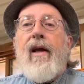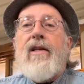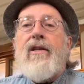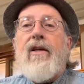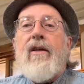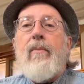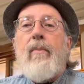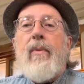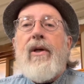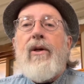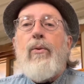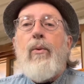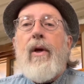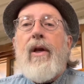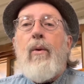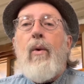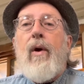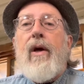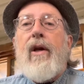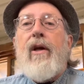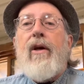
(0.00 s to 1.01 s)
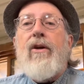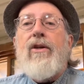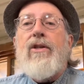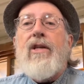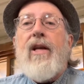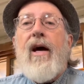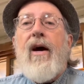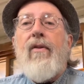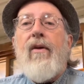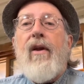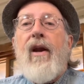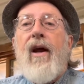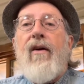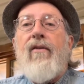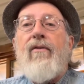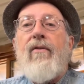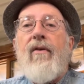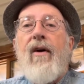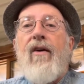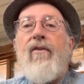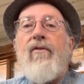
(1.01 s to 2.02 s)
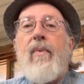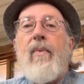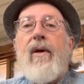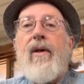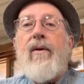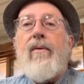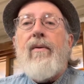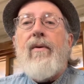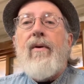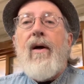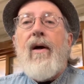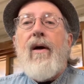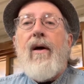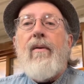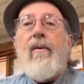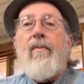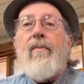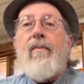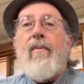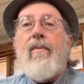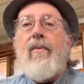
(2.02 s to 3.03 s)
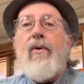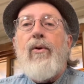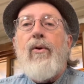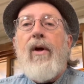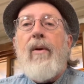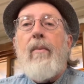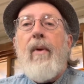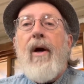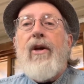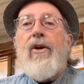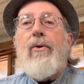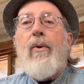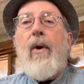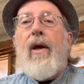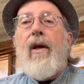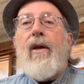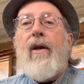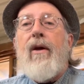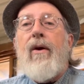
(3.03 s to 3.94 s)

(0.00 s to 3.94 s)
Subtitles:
guess it'll be 21 years now that I've been doing my trade